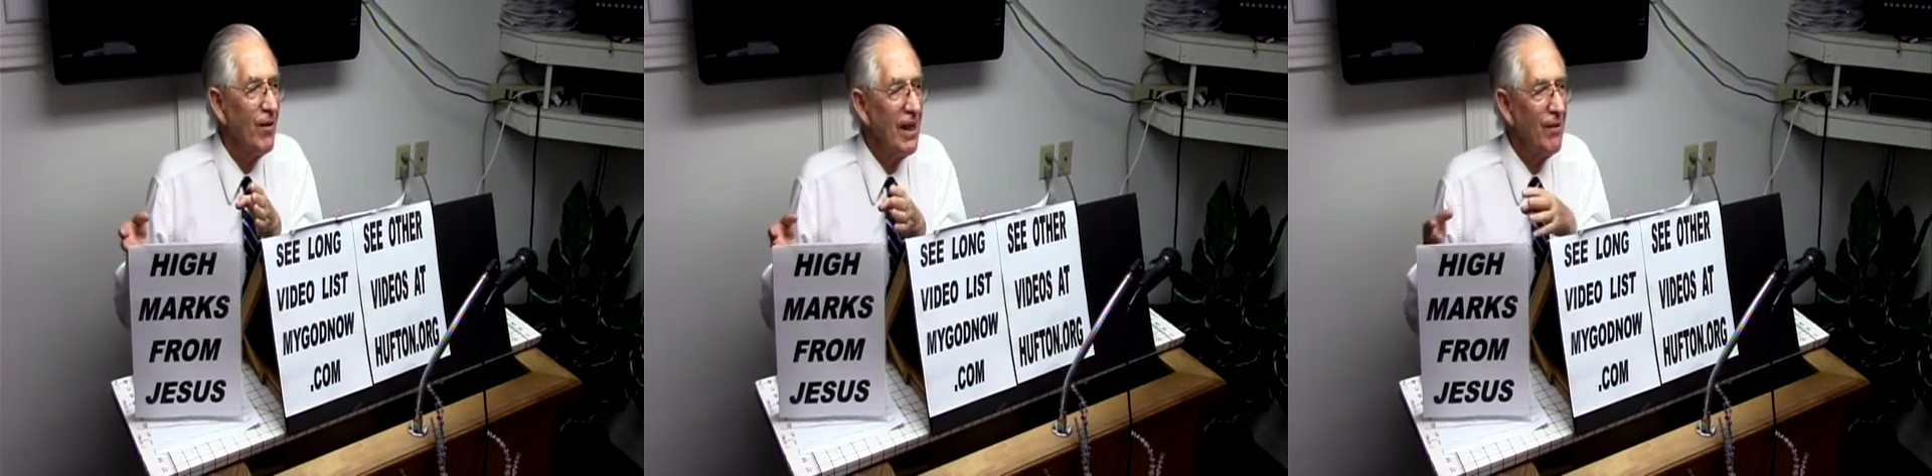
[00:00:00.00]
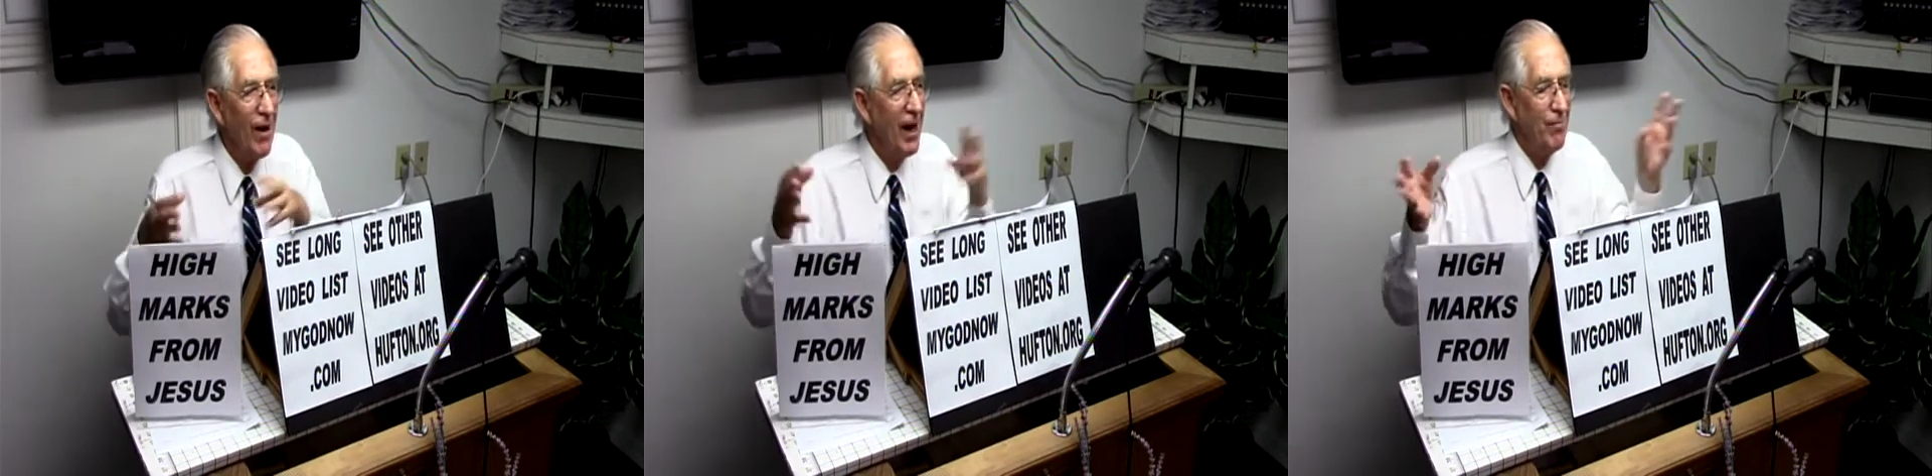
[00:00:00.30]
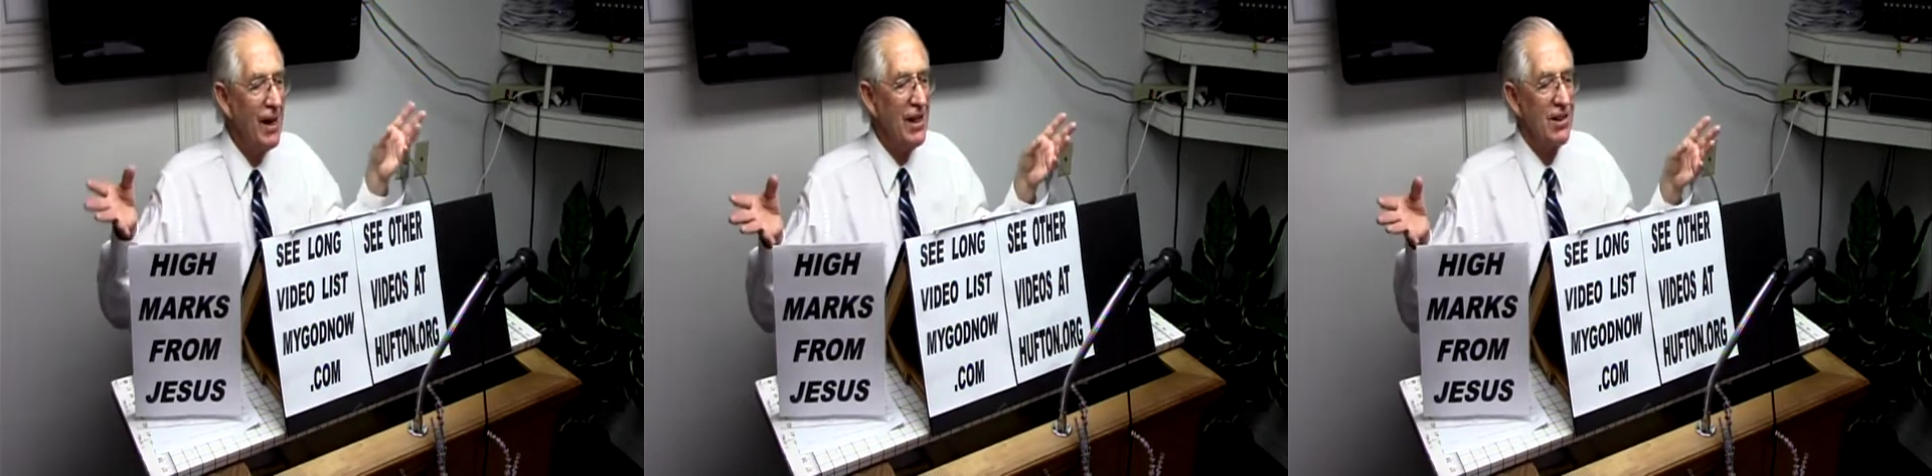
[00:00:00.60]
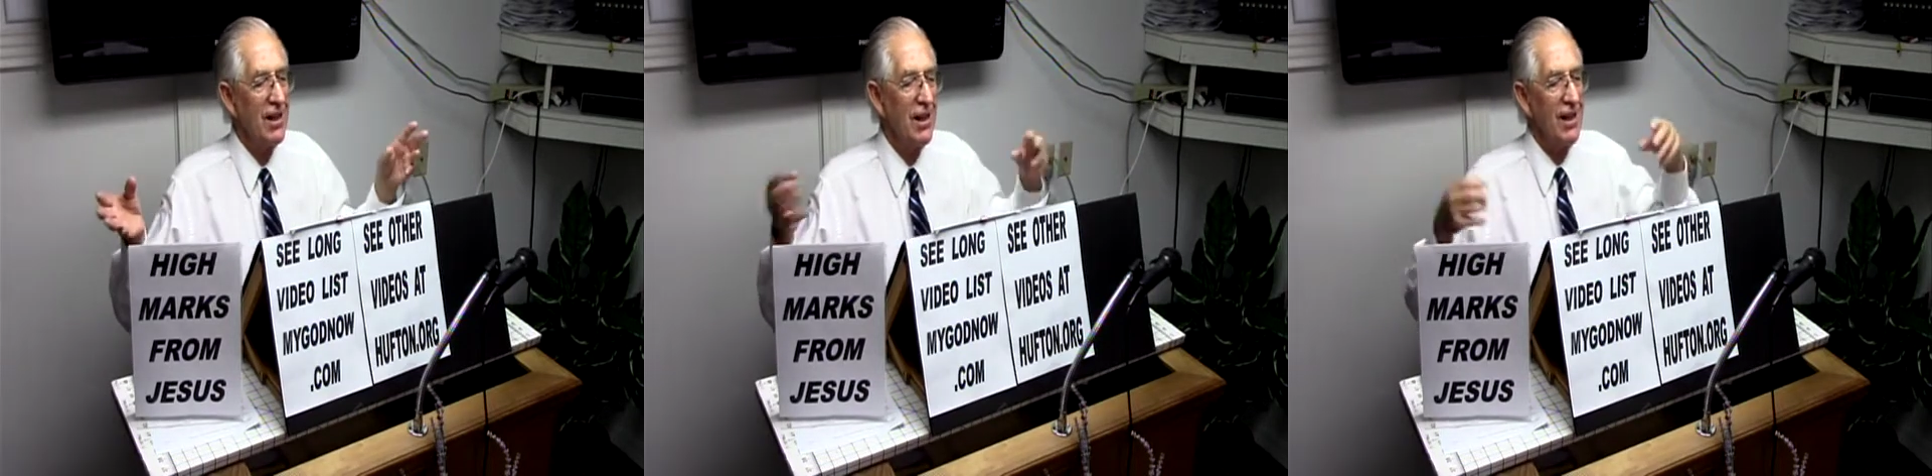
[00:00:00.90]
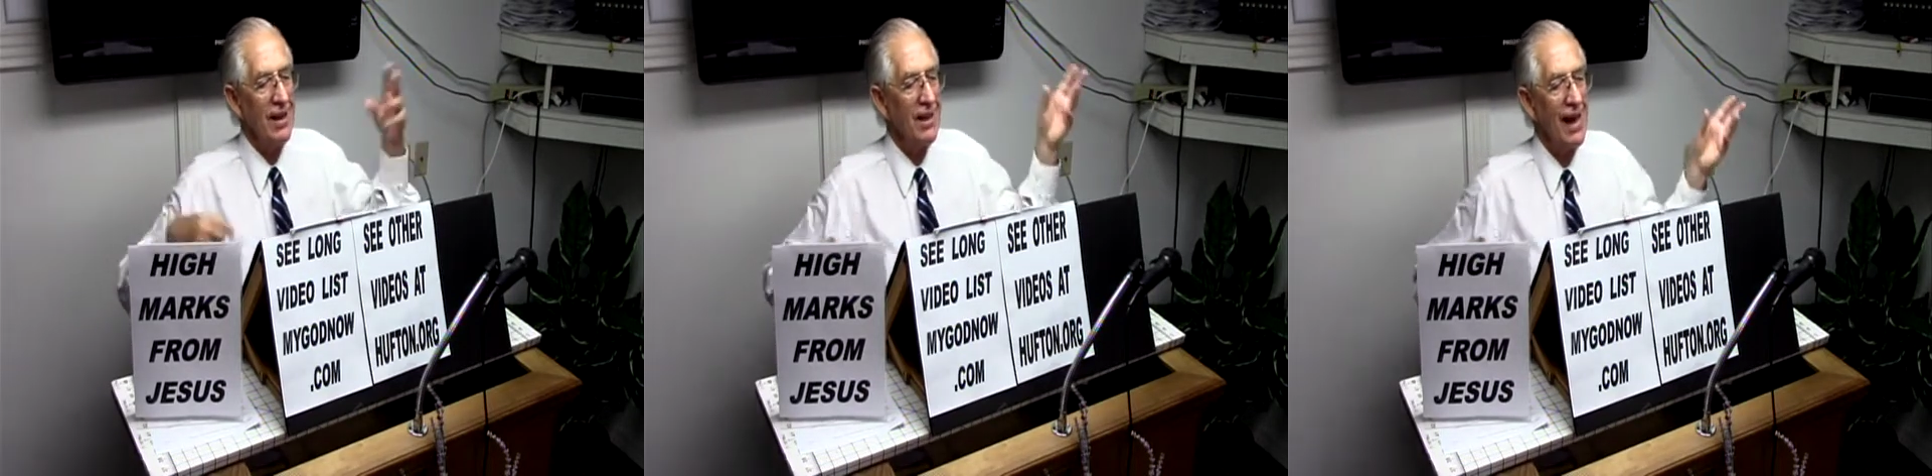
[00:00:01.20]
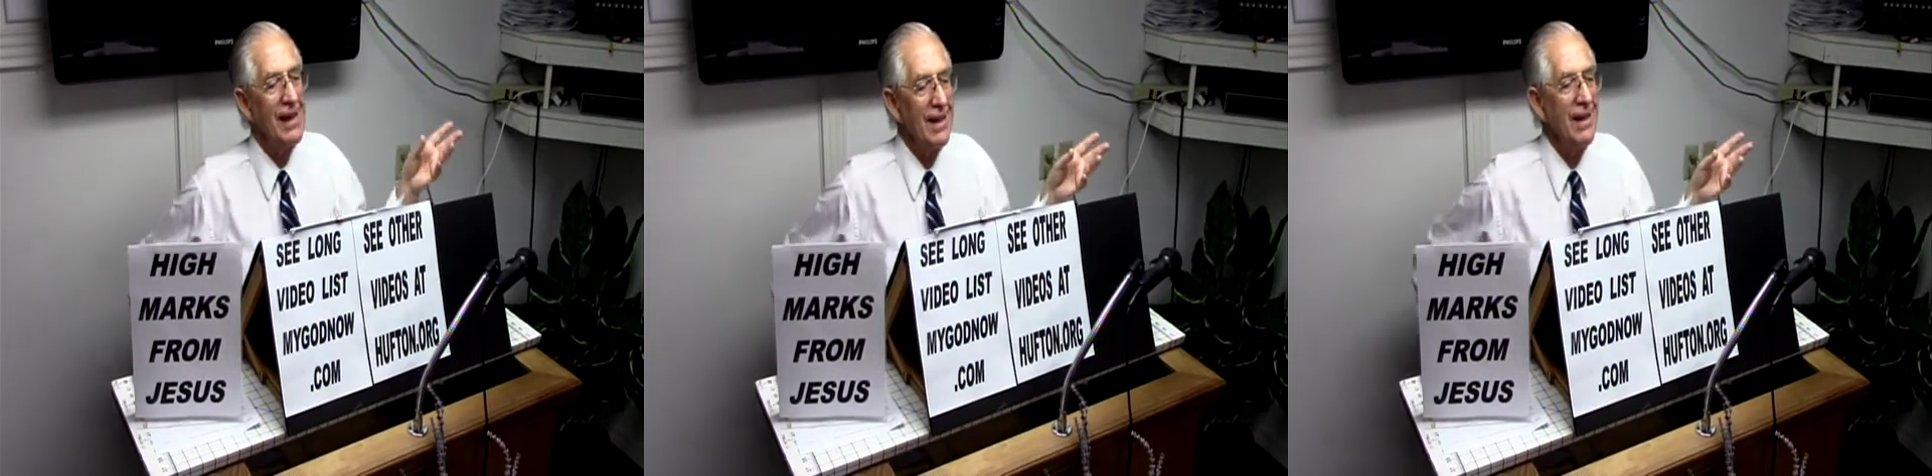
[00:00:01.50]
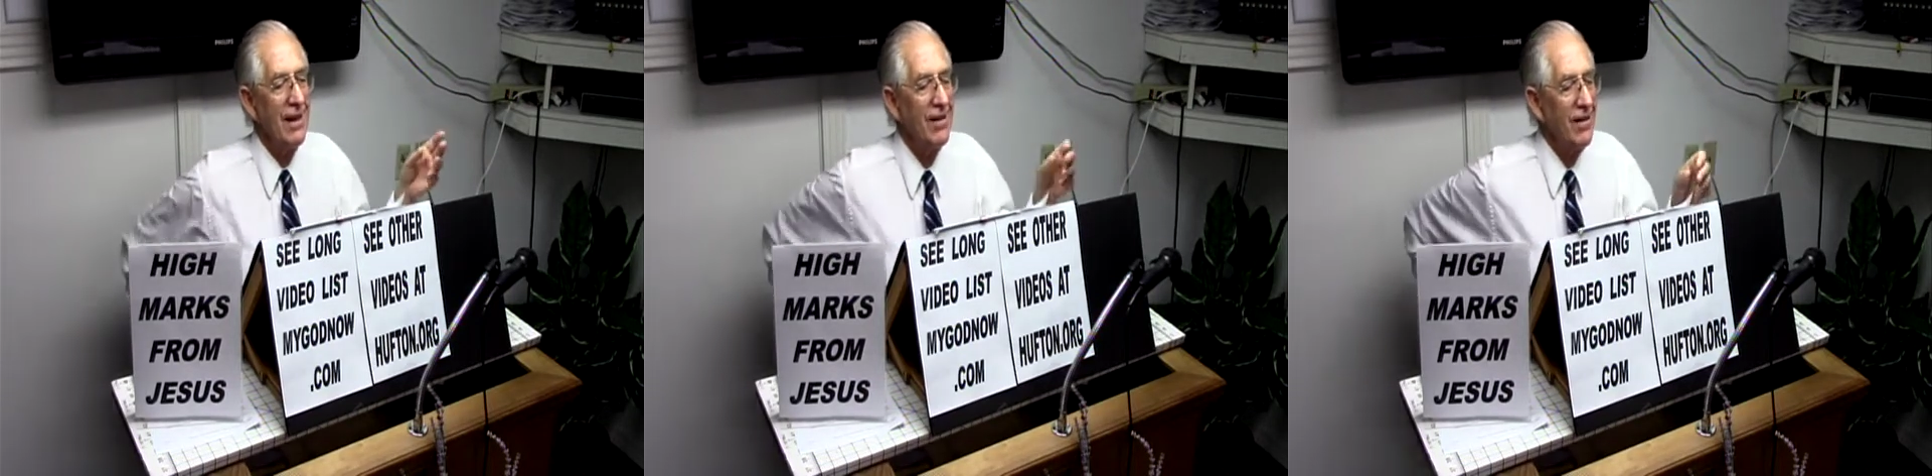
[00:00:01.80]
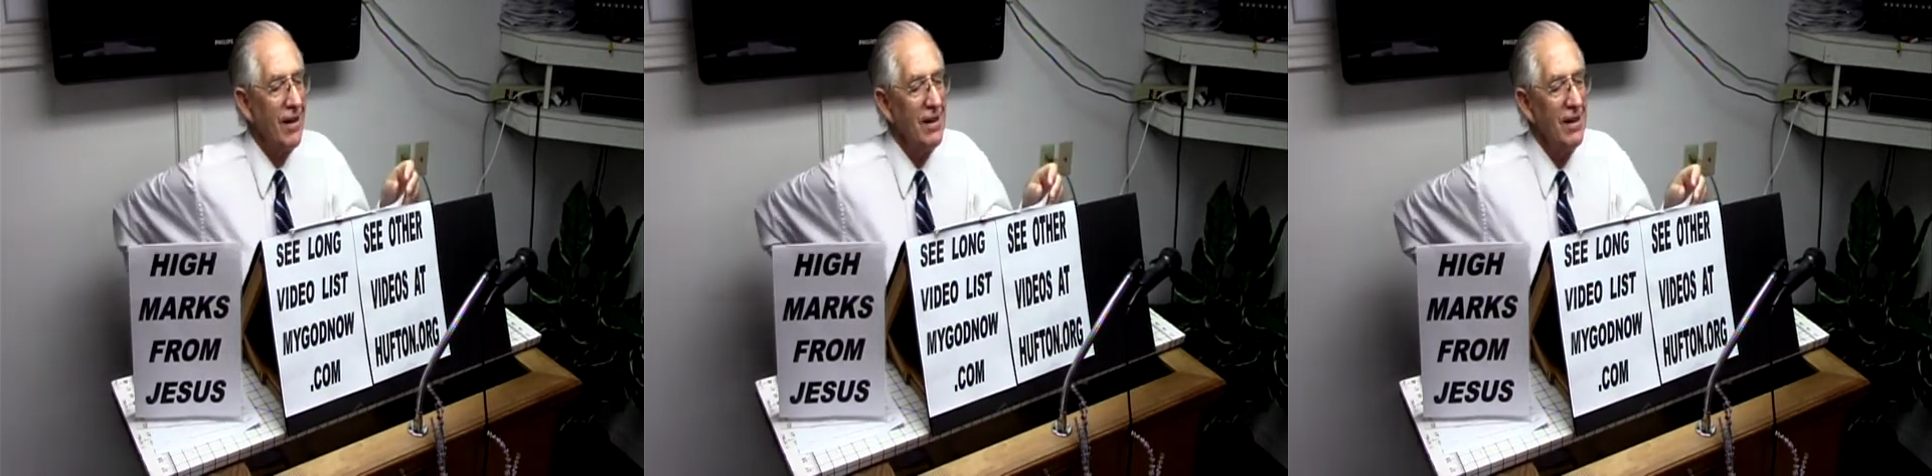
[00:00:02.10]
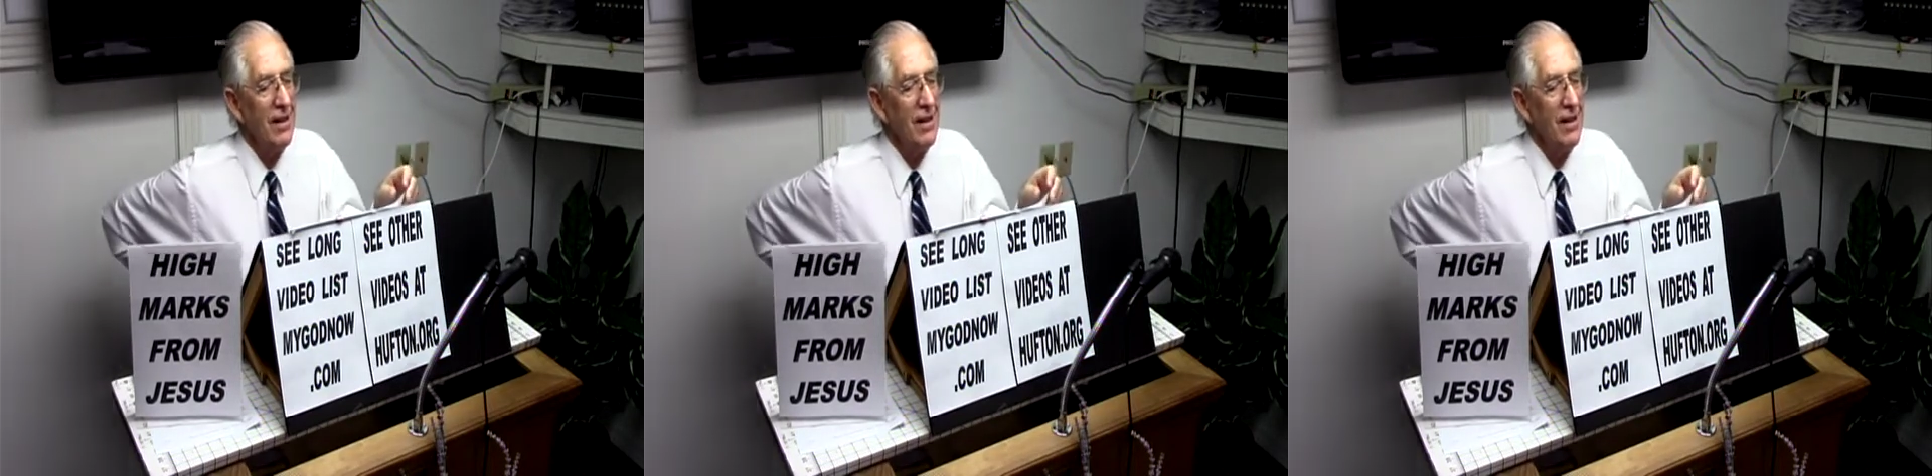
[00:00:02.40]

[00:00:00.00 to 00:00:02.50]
He might mention it and they did it, right?